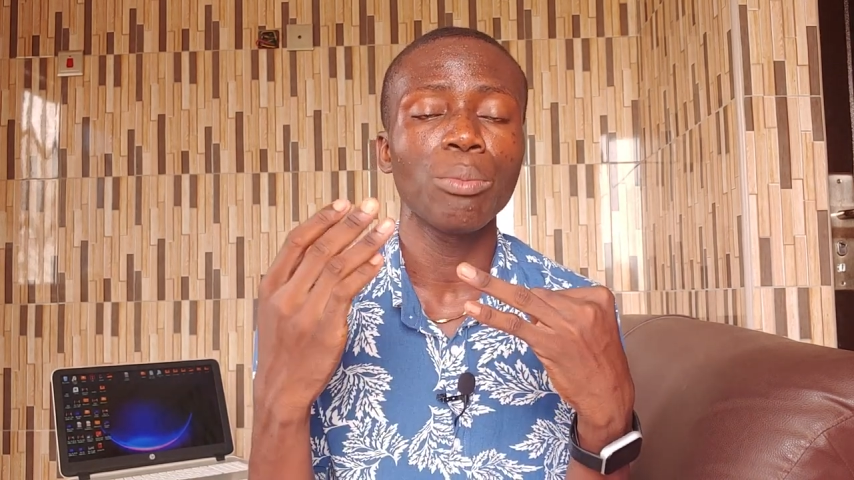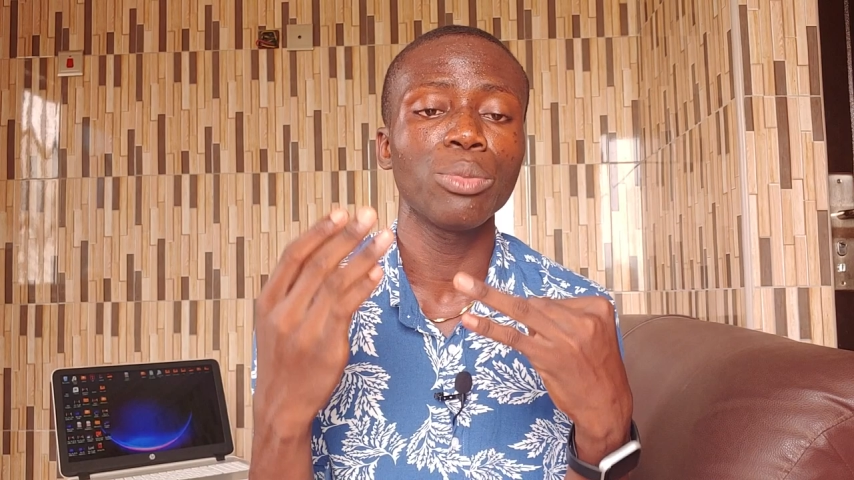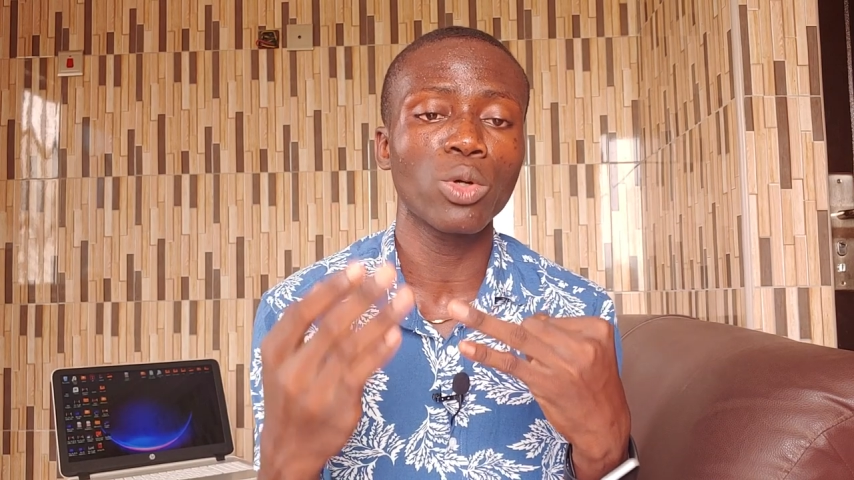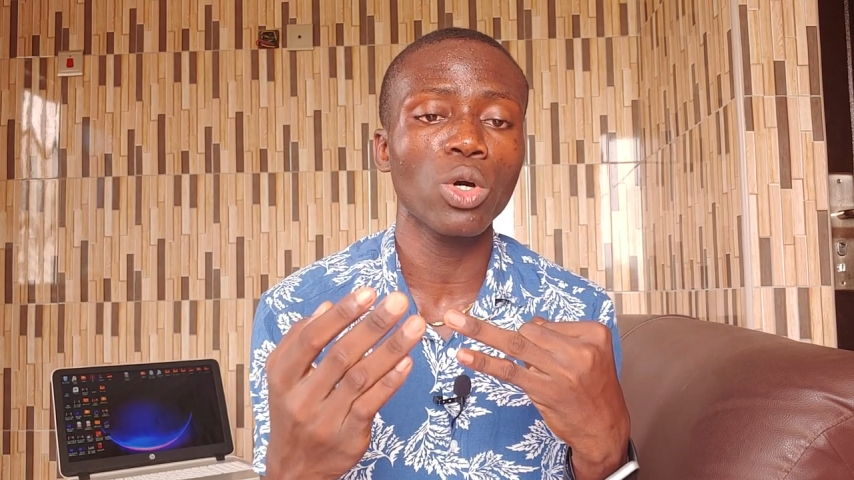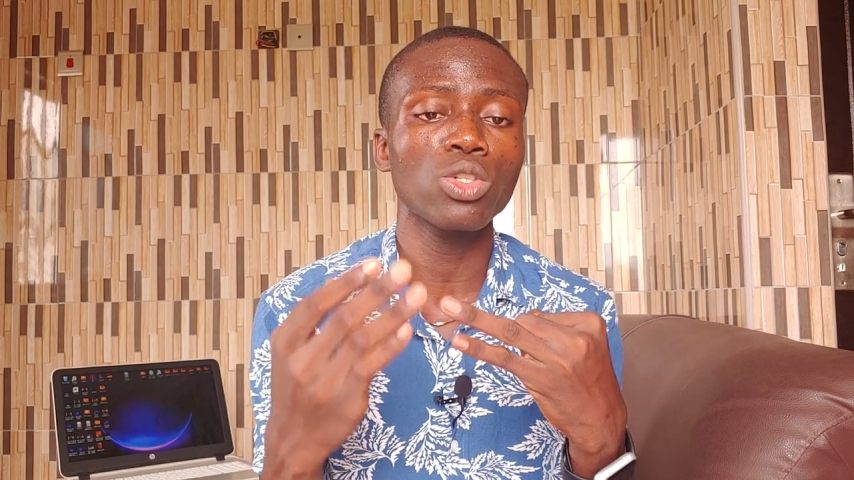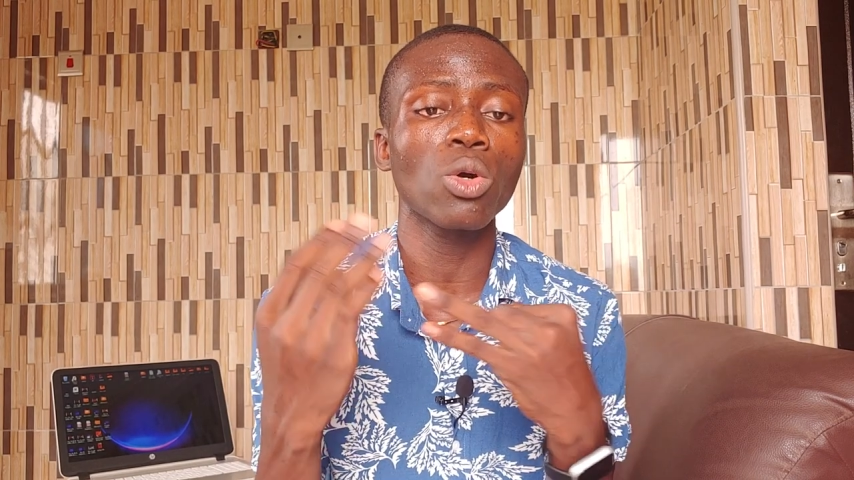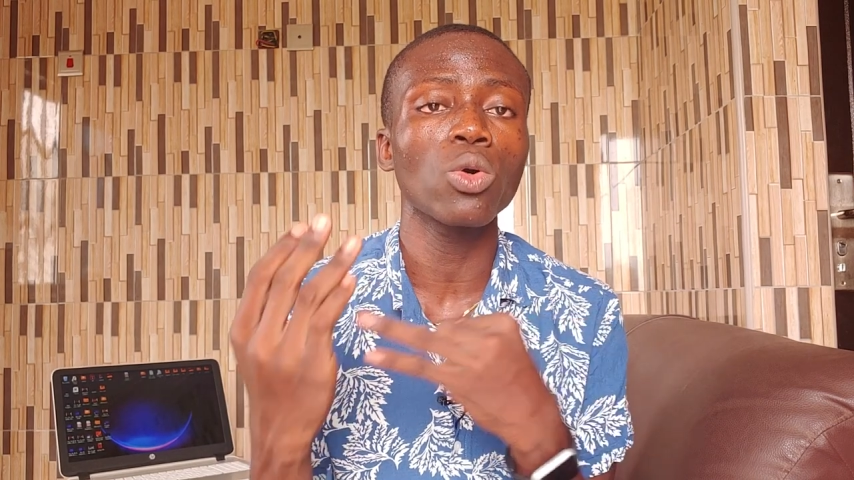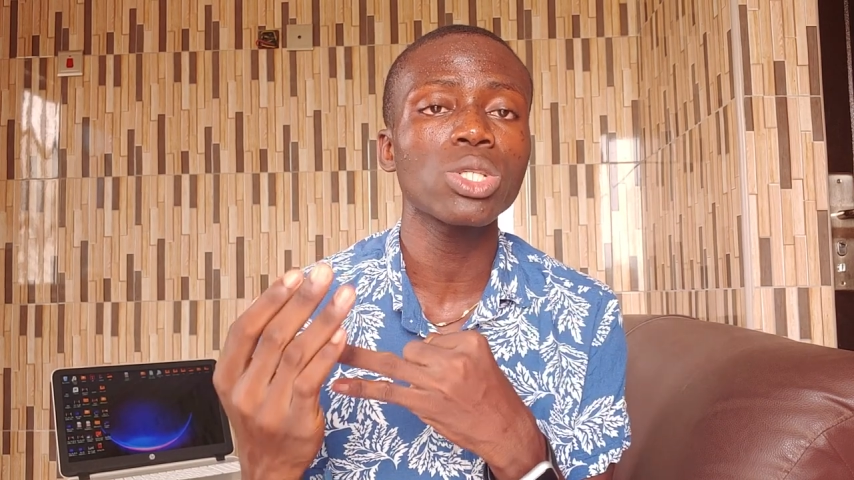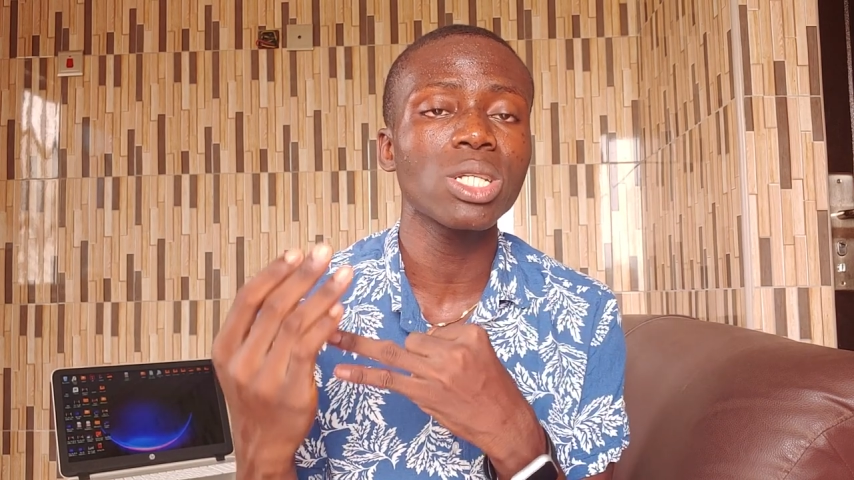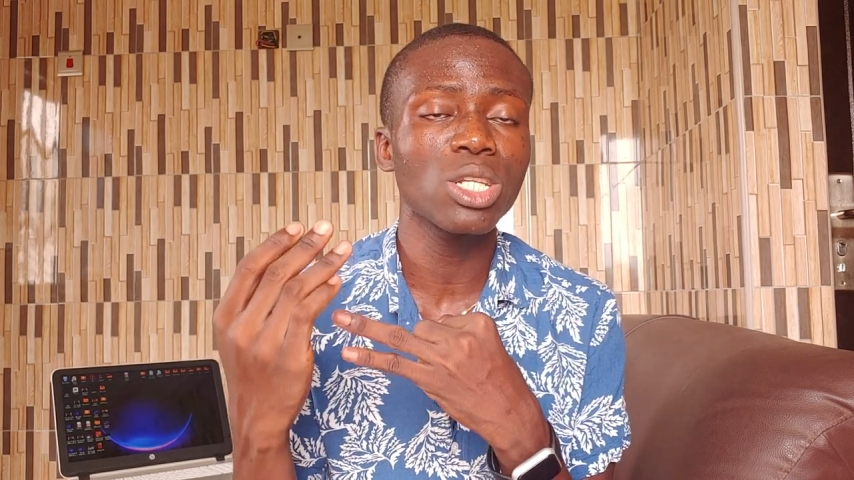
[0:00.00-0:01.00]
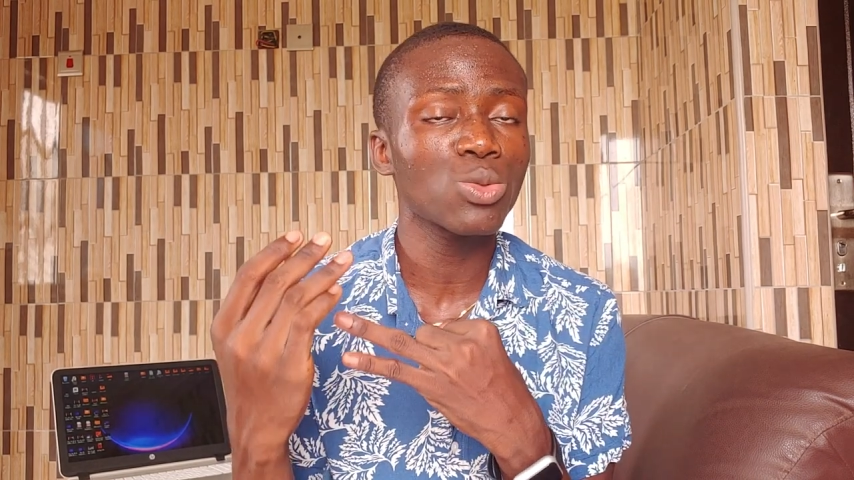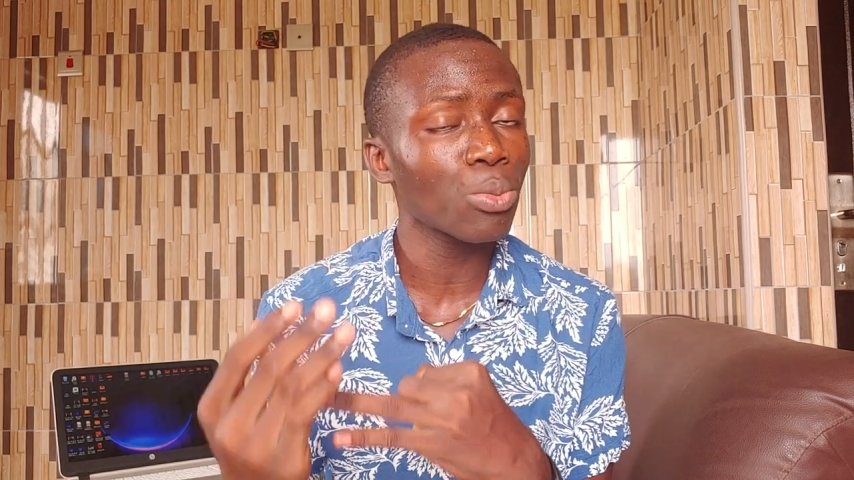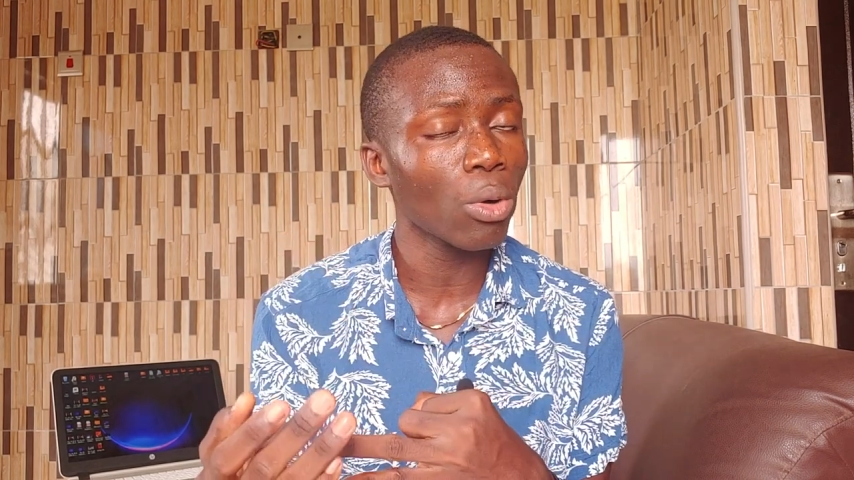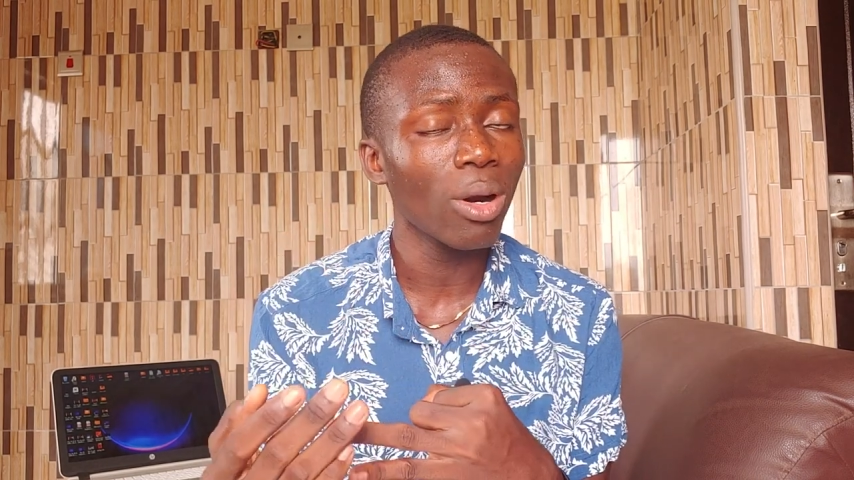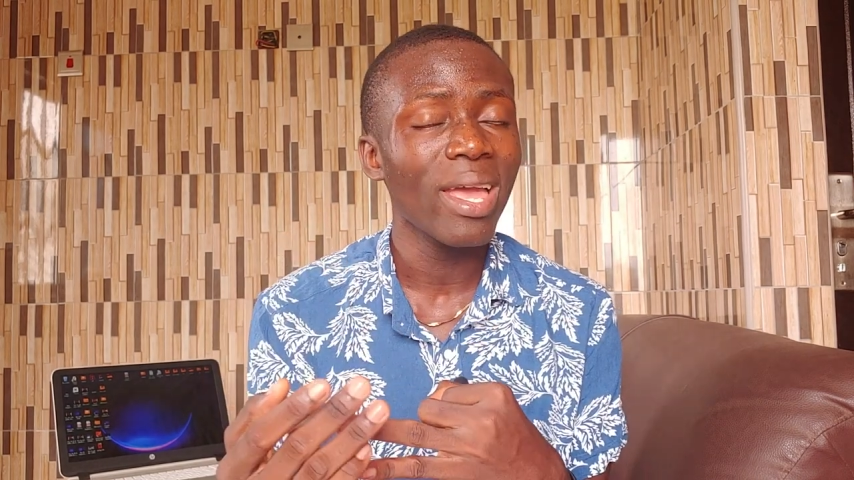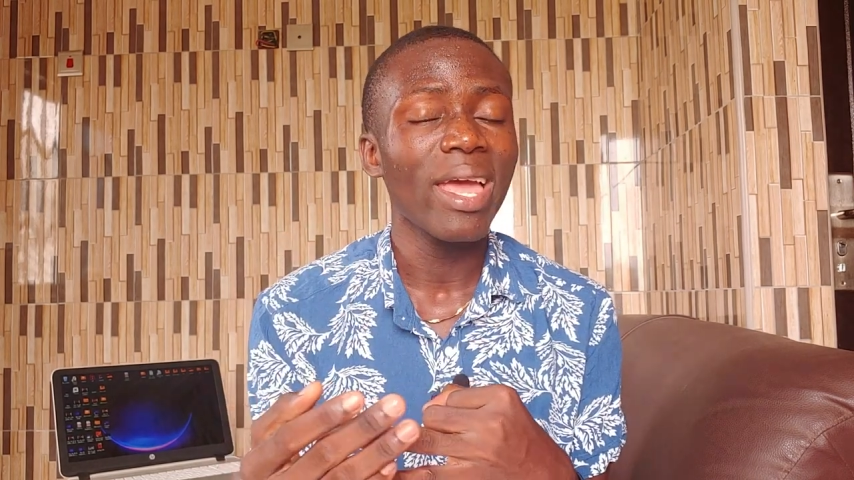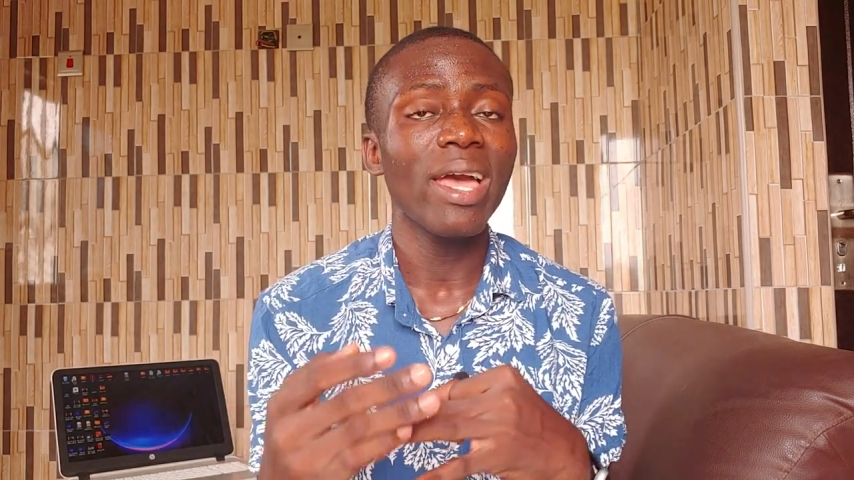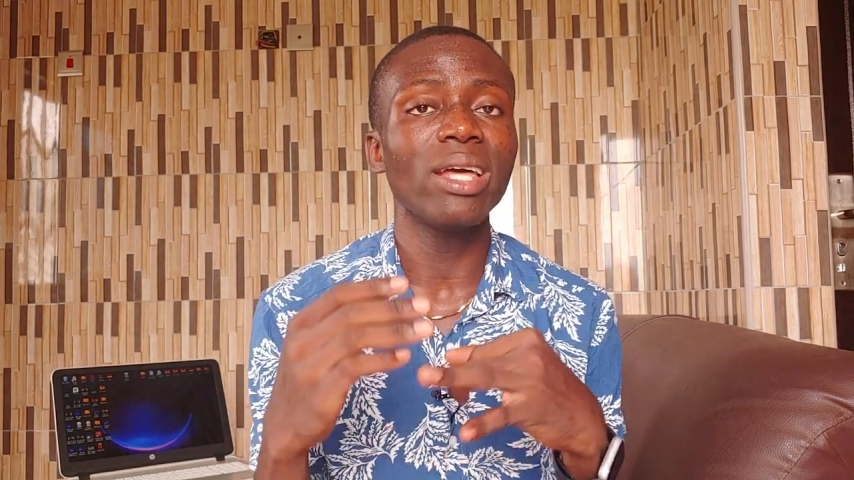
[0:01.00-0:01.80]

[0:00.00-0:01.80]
because your hosting is poor.